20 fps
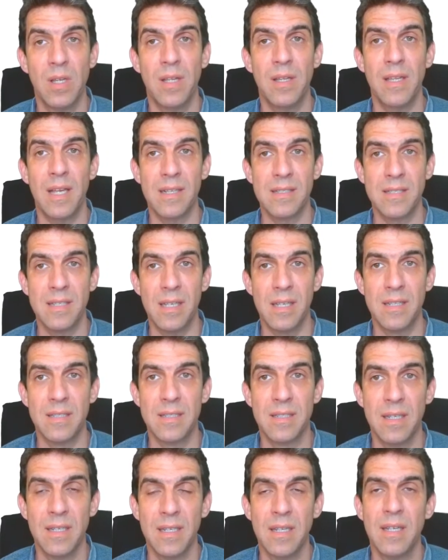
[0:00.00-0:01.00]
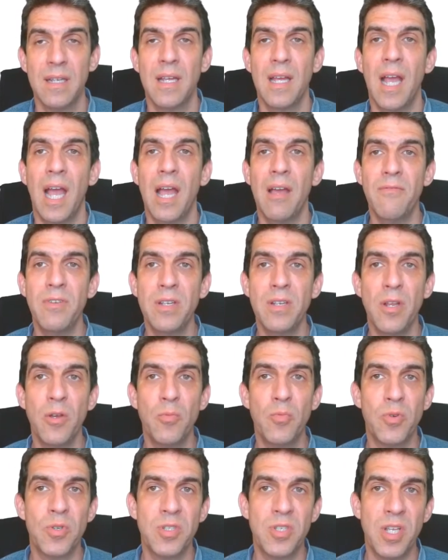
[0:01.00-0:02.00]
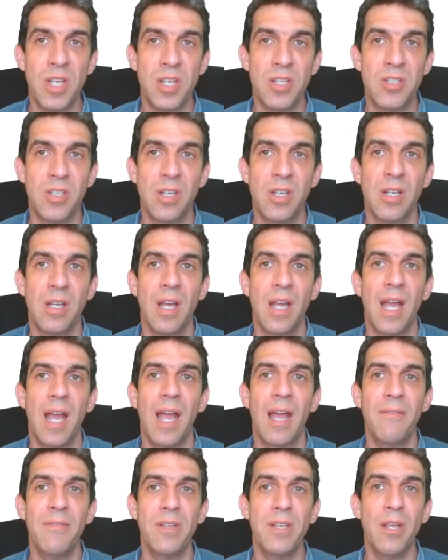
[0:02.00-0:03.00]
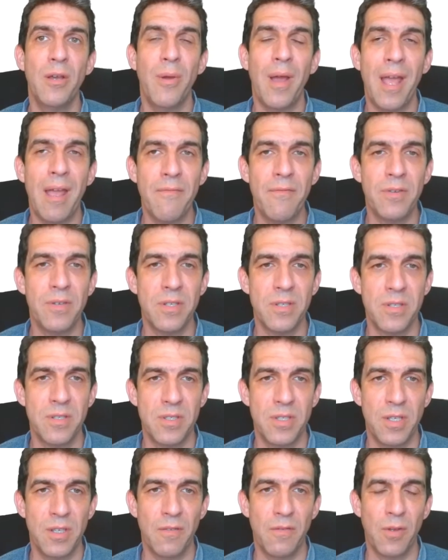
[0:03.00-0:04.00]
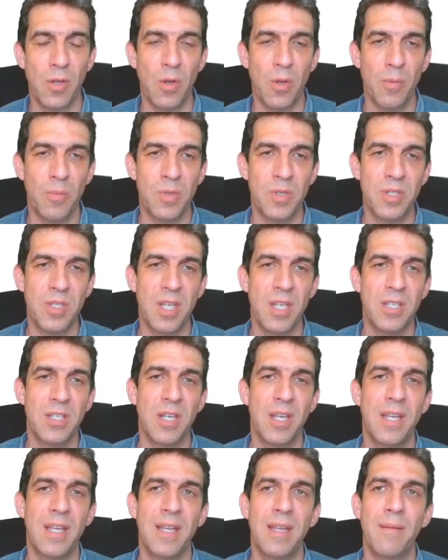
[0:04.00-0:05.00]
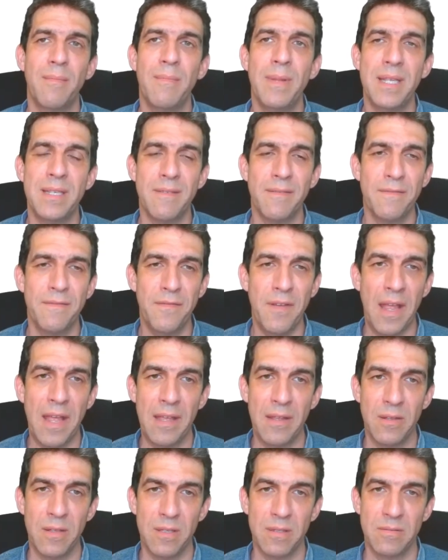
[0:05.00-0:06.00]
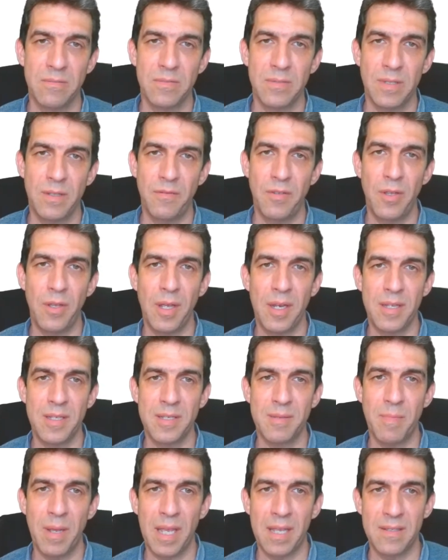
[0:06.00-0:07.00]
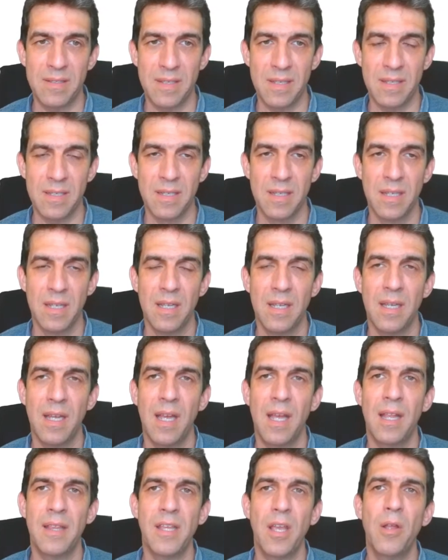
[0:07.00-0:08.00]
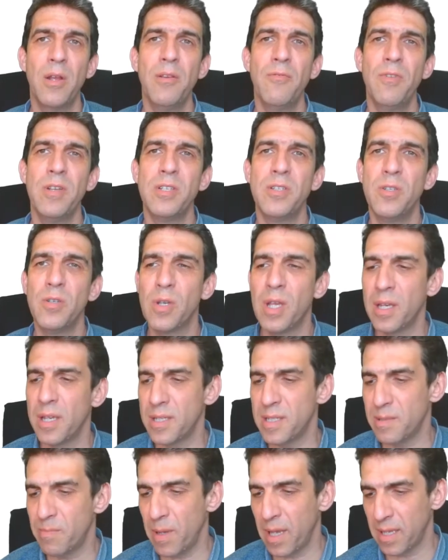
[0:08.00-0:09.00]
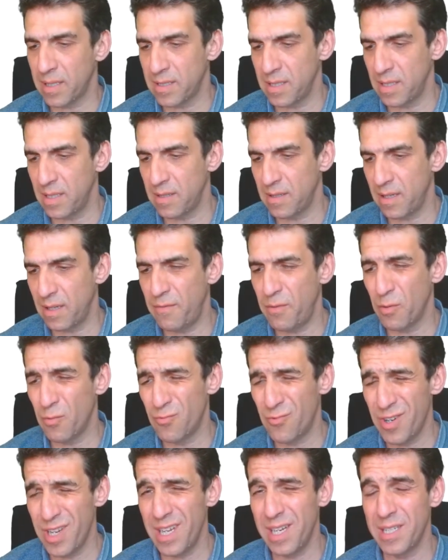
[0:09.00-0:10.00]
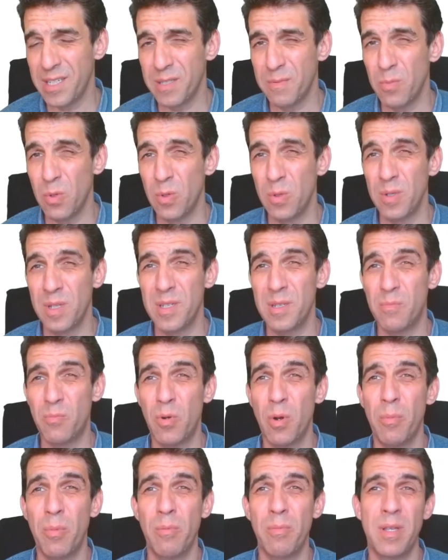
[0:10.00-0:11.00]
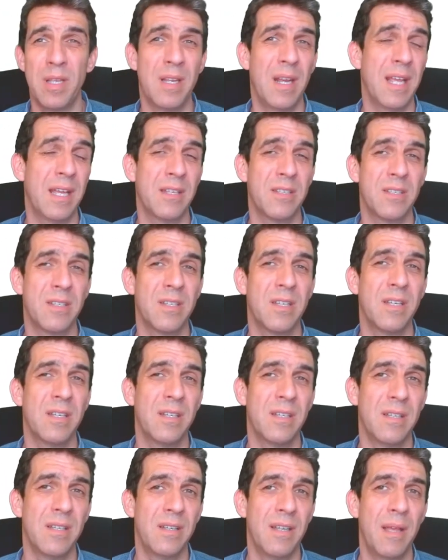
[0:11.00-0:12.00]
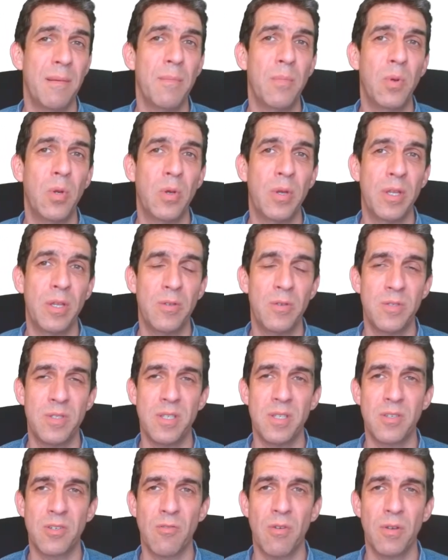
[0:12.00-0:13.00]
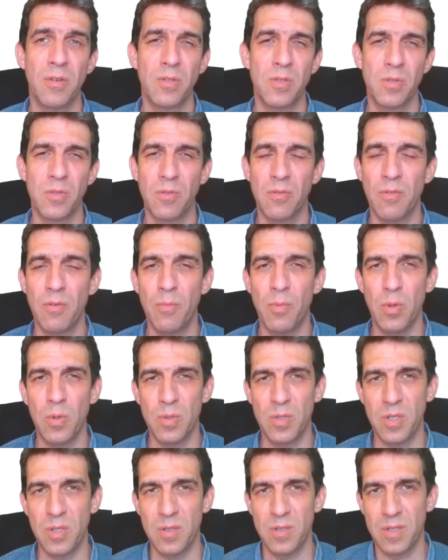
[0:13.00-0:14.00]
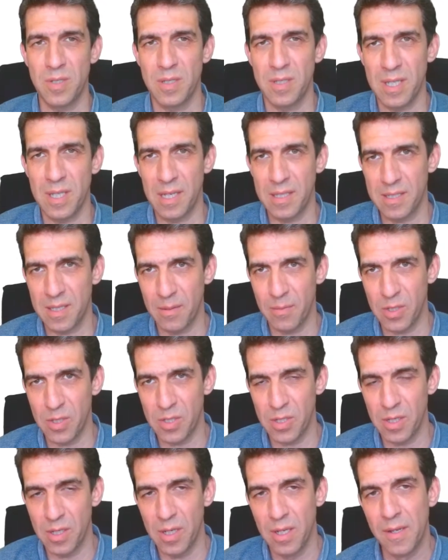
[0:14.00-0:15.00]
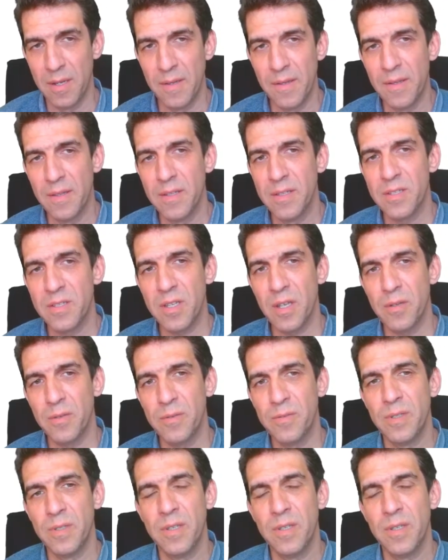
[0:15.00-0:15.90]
That's it. Having no procedure, having no evidence that you've got a procedure means a fail if you get inspected. And the only reason you'll get inspected if you're really small is probably an ex-employee who's disgruntled and reports you to the Data Commission. So